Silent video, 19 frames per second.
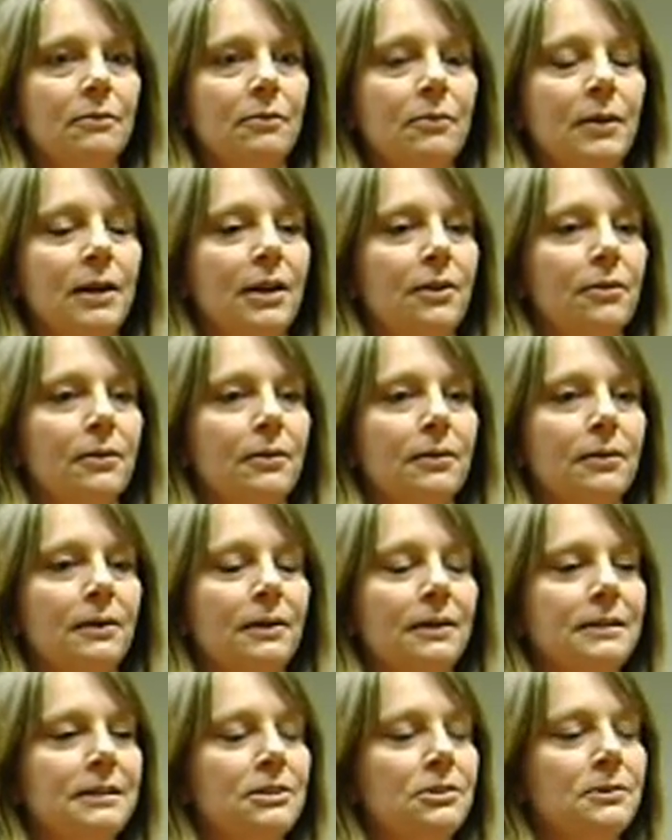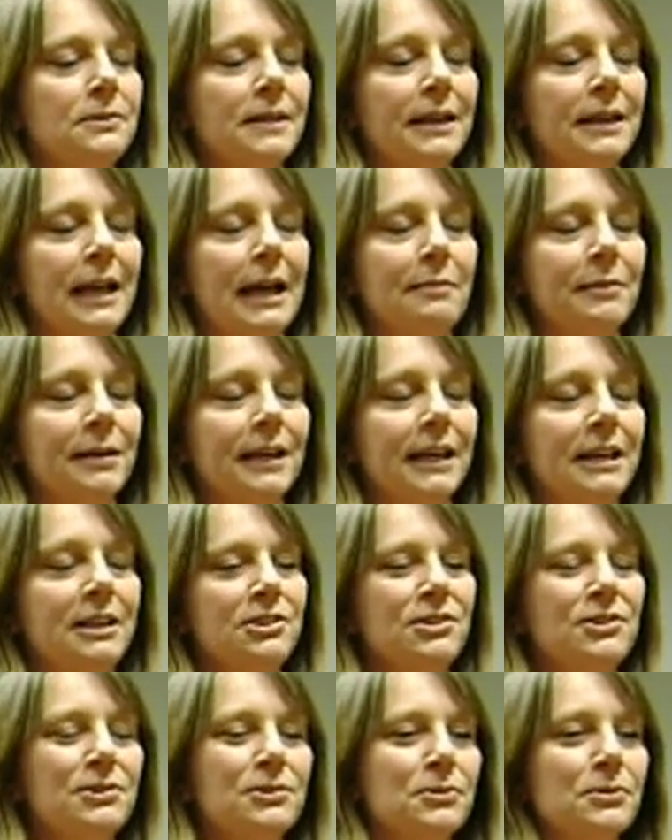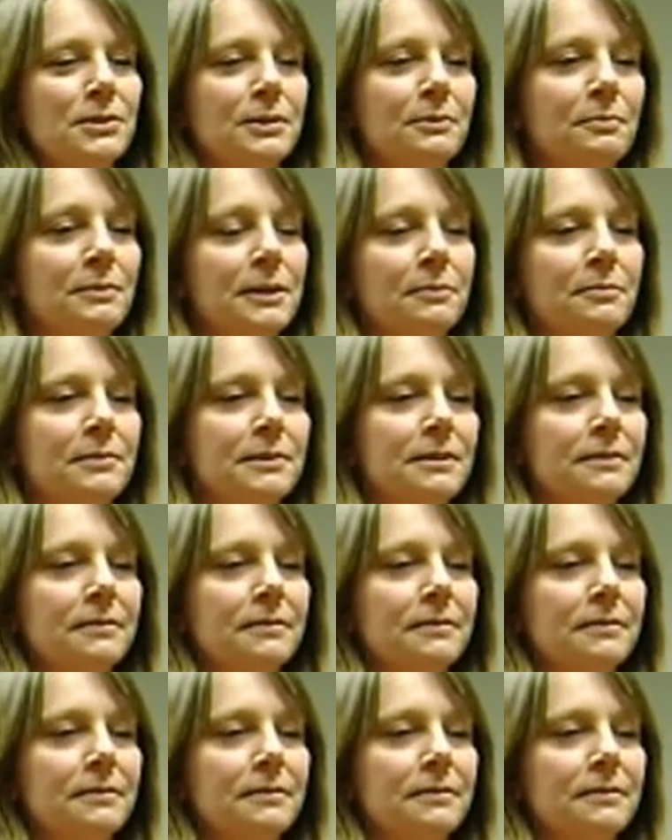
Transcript: What other, did you say complications or symptoms?